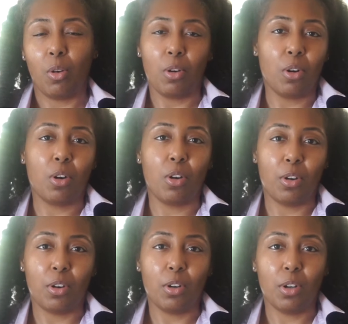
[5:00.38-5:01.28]
or
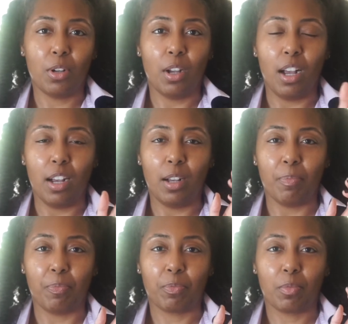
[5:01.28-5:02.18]
her
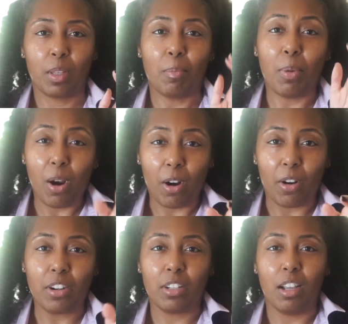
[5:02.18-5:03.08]

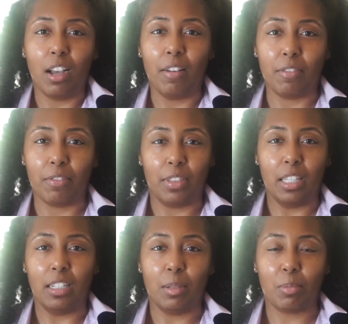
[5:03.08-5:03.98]
part of
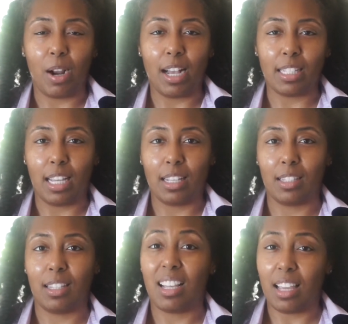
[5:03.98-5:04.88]
the
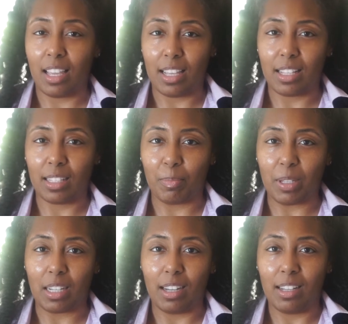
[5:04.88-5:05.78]
process is,
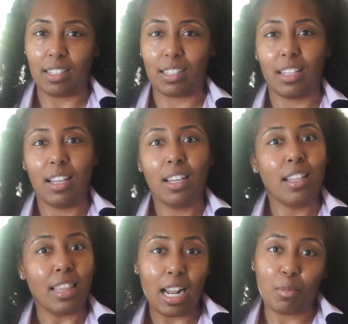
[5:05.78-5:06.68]
because
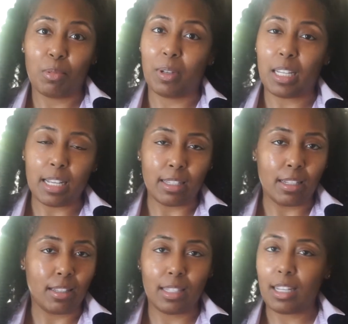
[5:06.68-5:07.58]
that employee
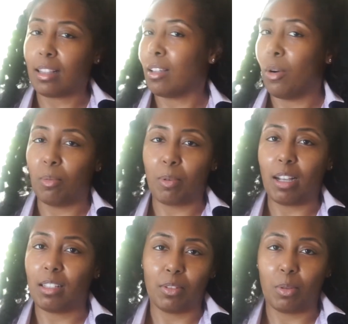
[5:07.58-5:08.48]
isn't seeing the whole
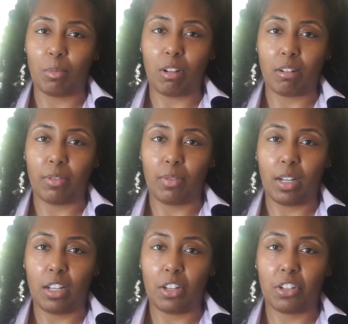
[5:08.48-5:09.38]
process from start to
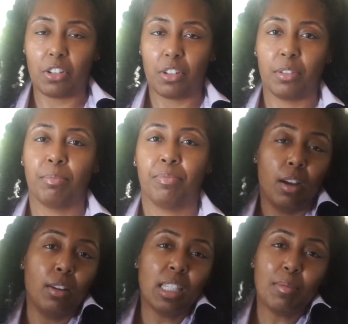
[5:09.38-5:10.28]
finish.
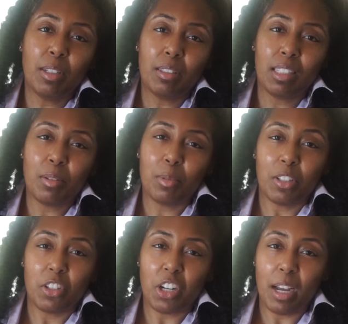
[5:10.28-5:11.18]
Ultimately,
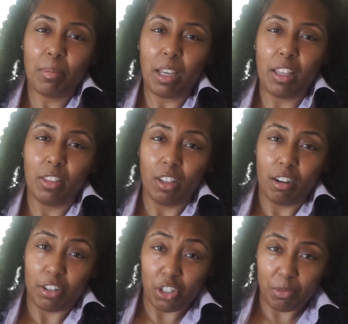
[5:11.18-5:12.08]
with job
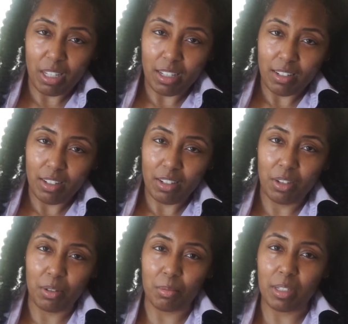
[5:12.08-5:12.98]
enlargement,
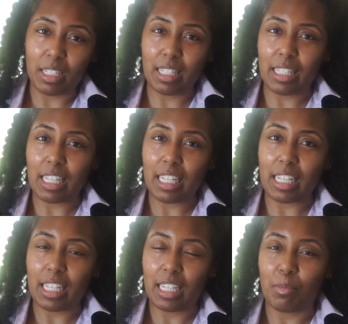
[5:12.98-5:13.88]
we
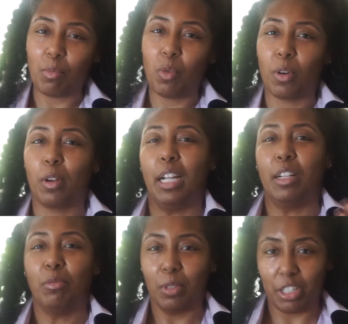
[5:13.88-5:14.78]
see more
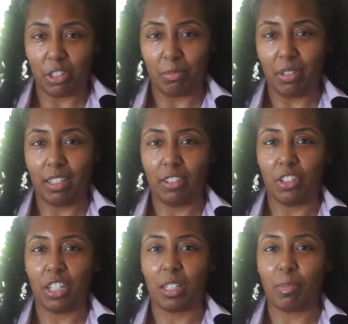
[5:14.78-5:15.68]
enrichment
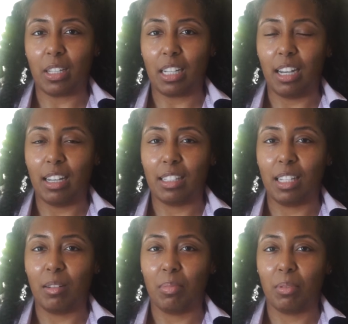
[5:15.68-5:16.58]
just because
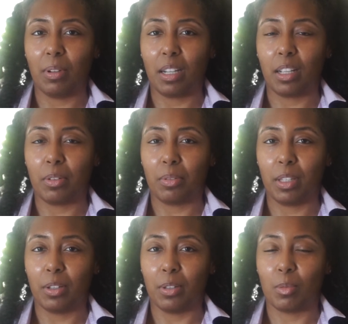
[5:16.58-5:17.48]
an employee
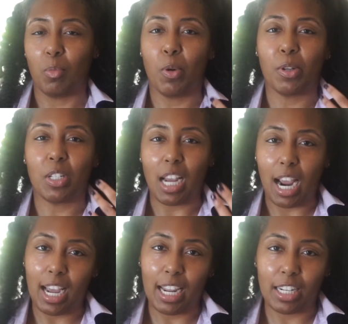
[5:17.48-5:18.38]
feels more
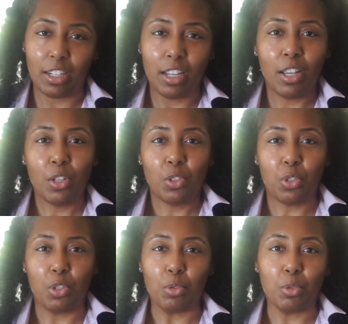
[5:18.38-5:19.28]
tied
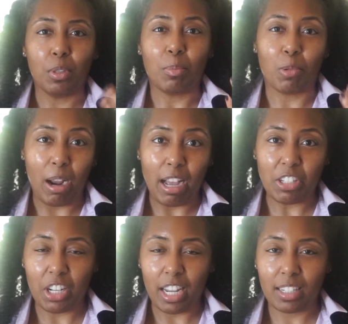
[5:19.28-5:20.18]
to the
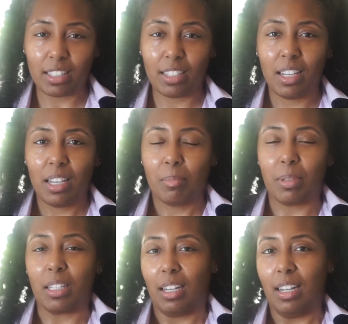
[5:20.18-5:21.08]
project
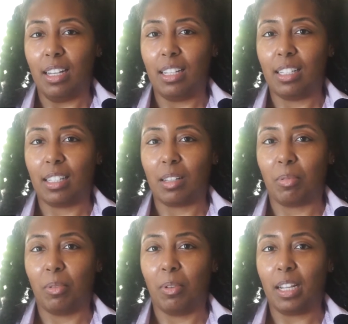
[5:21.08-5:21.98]
because the
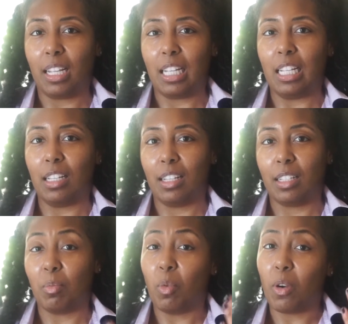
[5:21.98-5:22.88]
employee
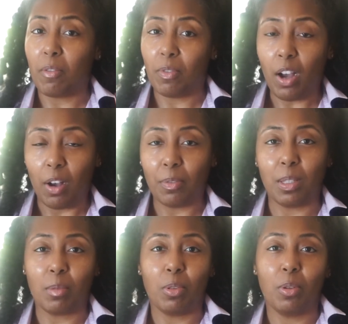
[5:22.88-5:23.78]
is more involved.
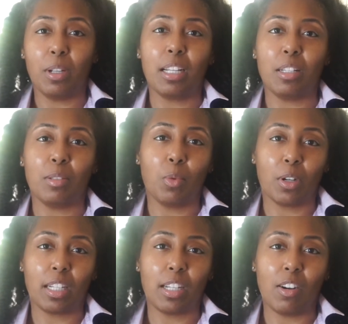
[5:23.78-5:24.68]
The employee is
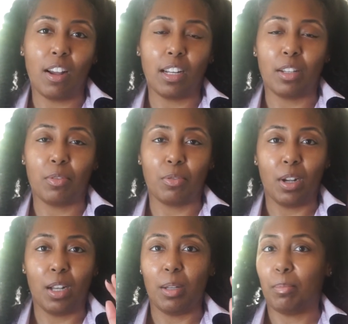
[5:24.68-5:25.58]
working on it
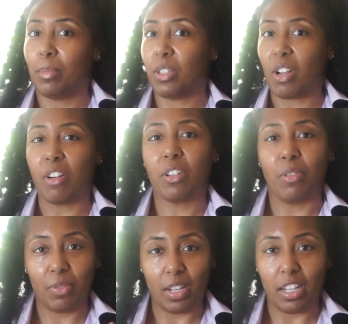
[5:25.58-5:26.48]
from start to
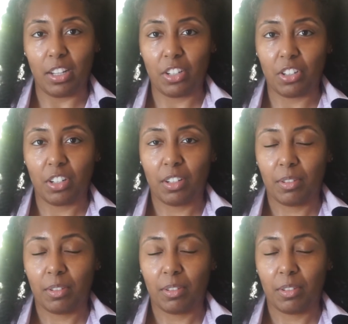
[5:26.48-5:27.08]
finish.